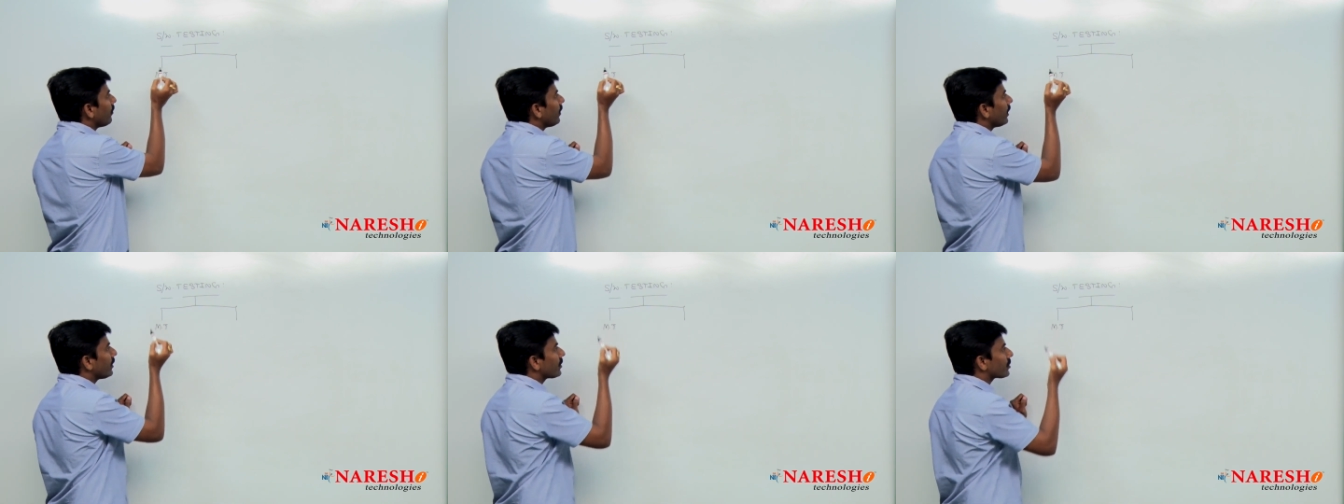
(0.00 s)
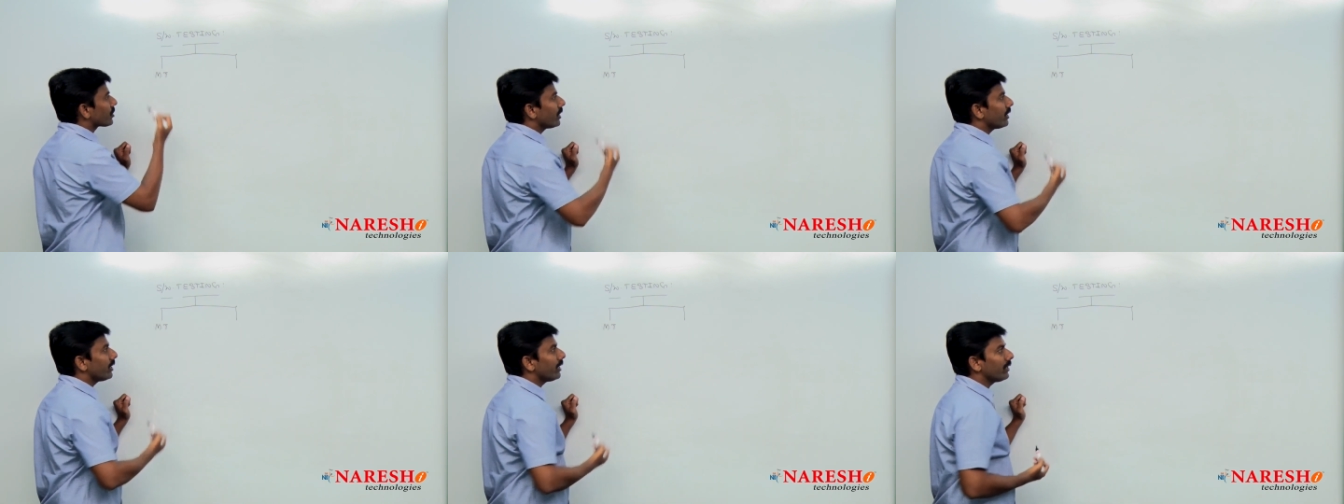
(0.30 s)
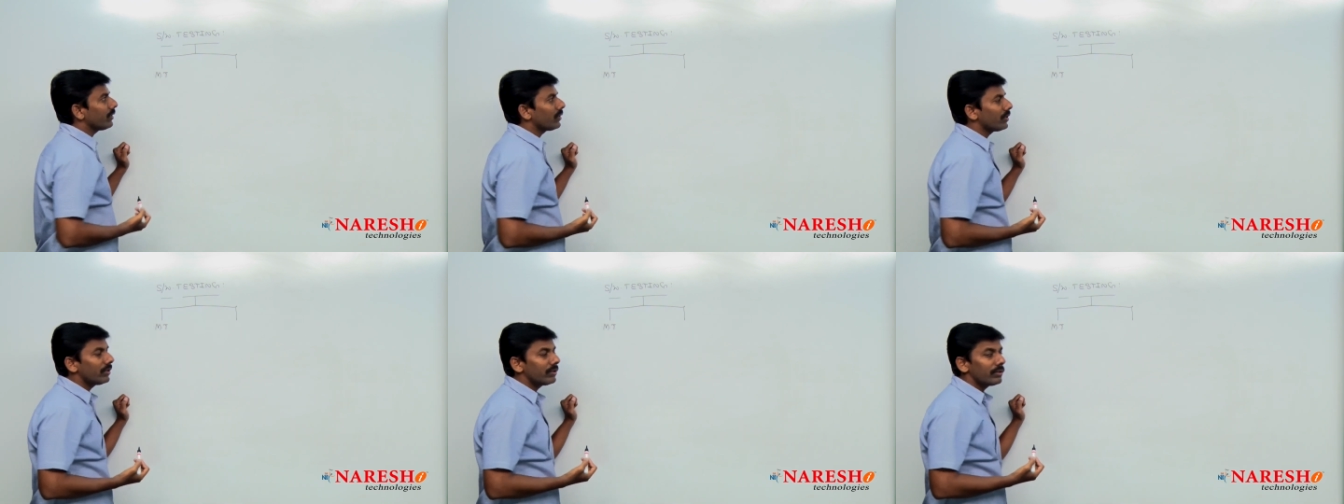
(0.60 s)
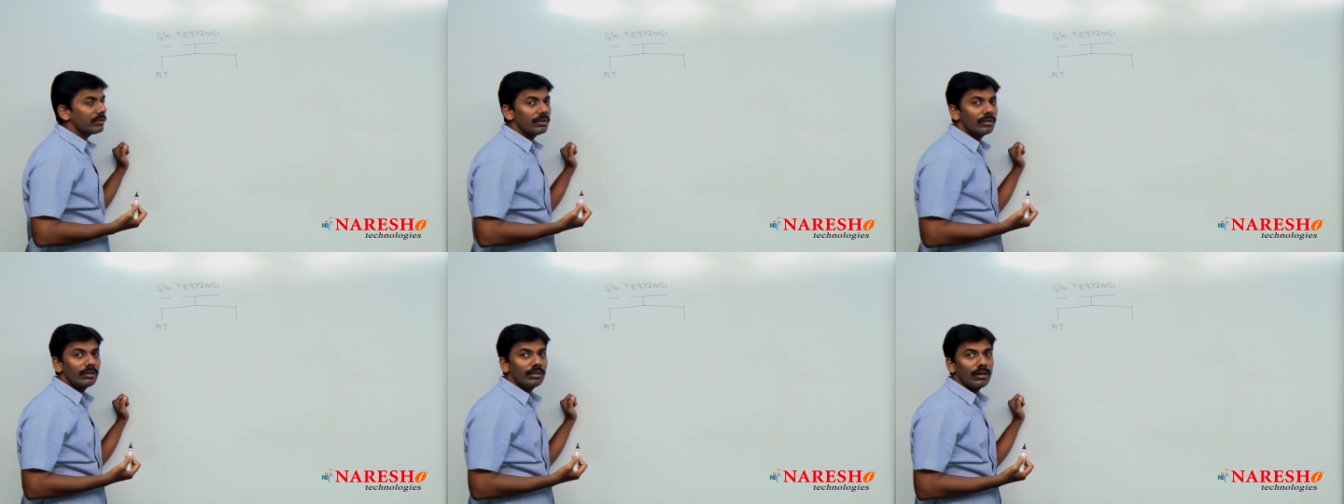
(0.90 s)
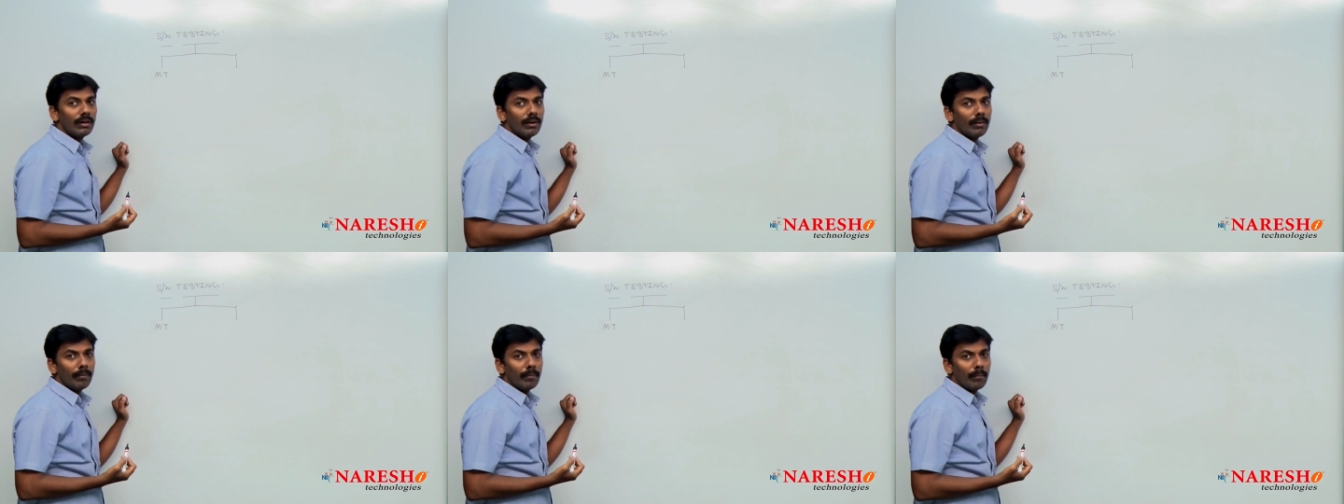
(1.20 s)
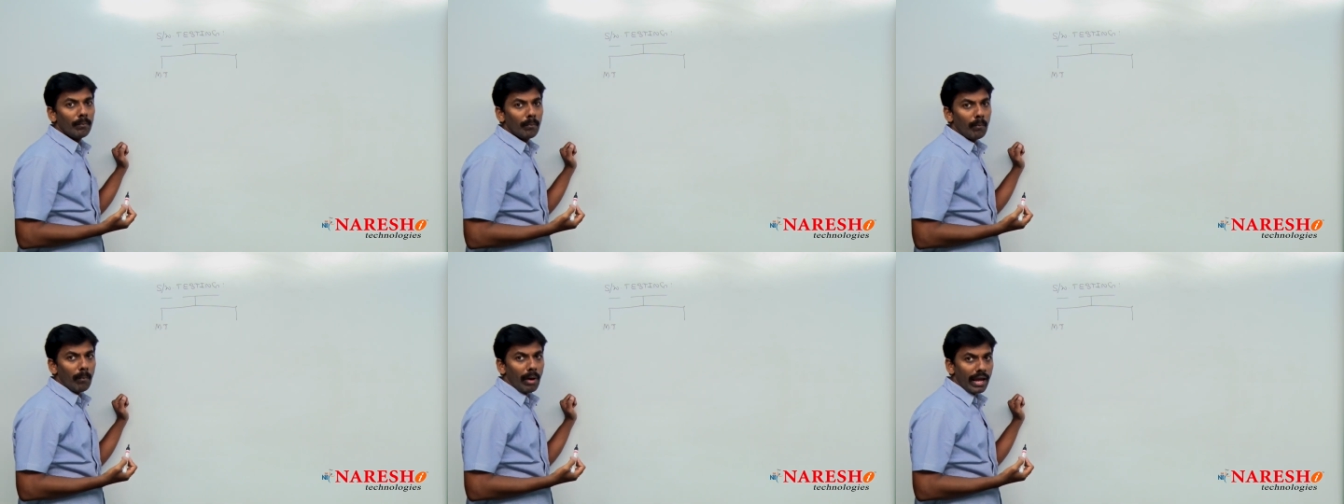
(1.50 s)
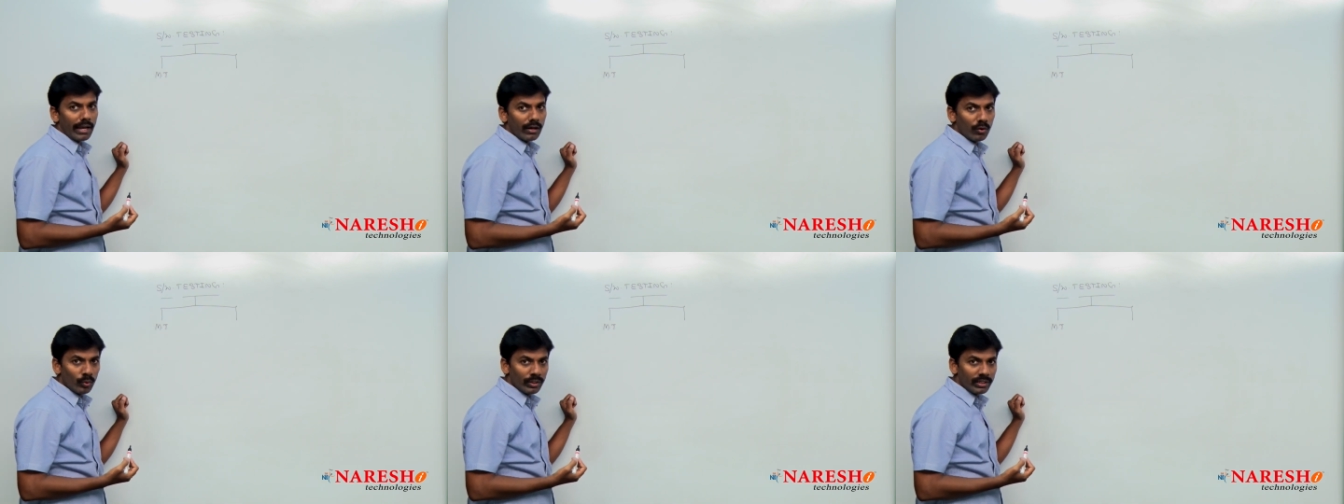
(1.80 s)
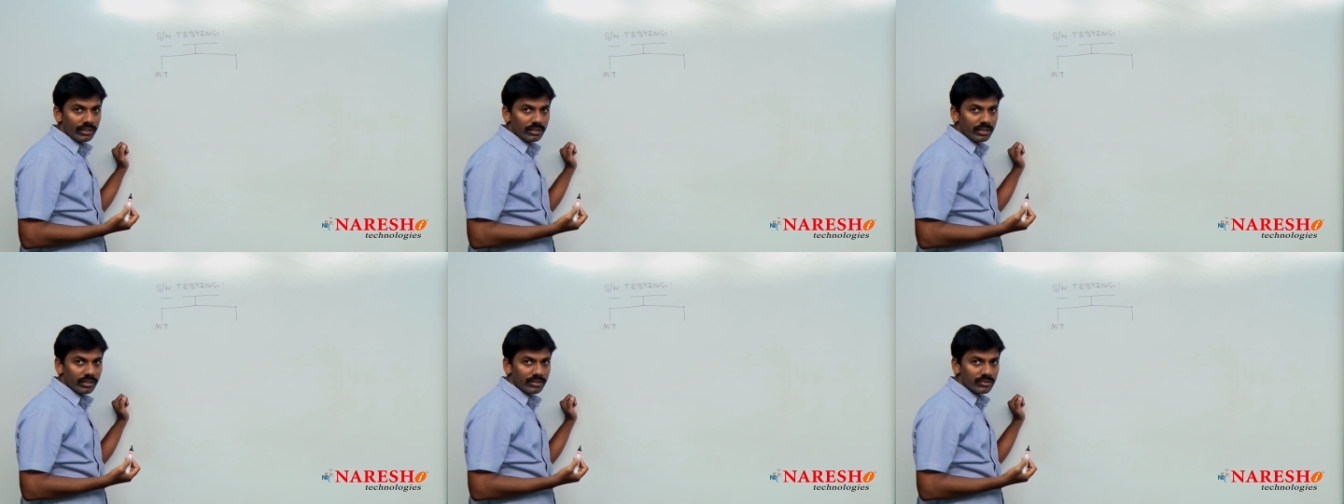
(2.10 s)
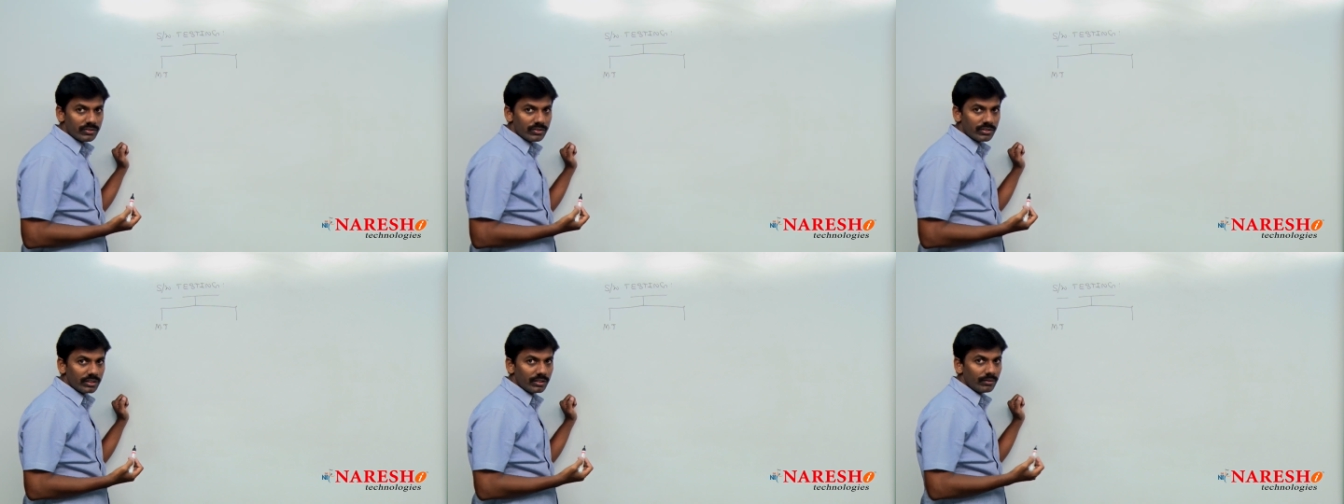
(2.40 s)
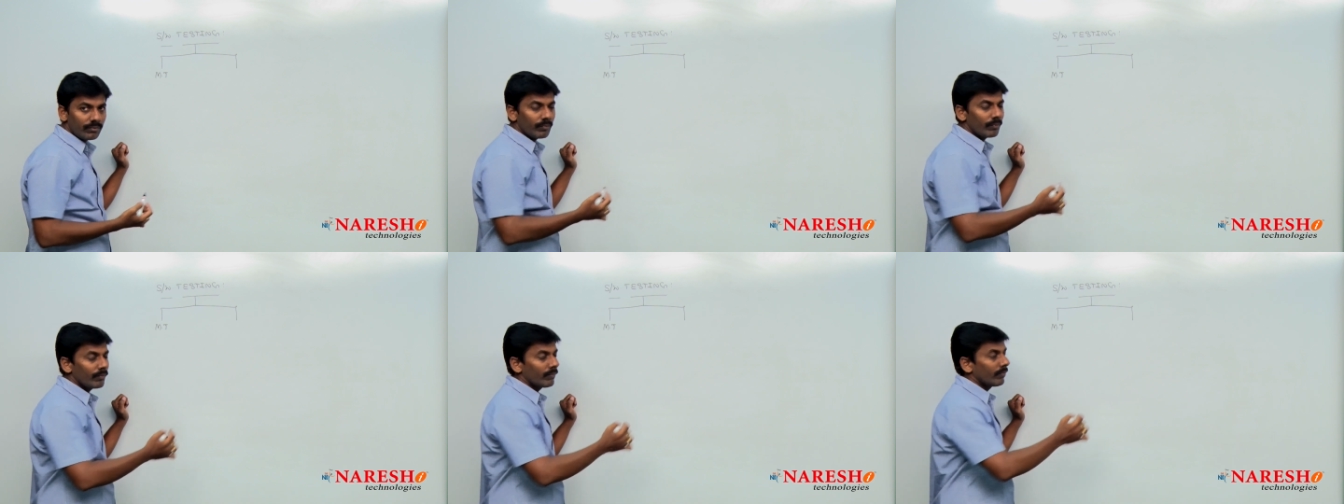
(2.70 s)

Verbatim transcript: mentioning that manual testing,